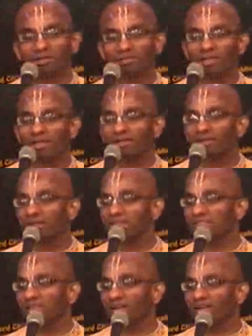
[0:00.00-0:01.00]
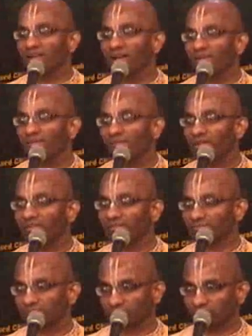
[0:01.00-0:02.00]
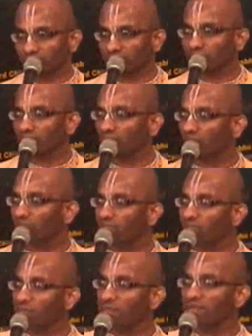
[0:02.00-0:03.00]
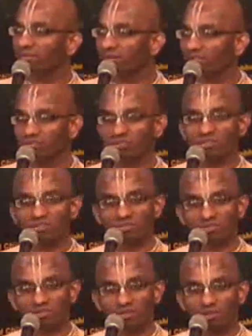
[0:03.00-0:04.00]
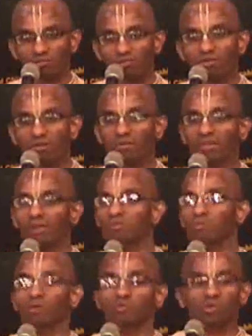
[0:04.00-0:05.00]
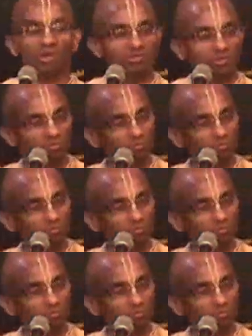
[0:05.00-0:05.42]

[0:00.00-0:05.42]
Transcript: then is there a time when we will be religious, we will become spiritual and so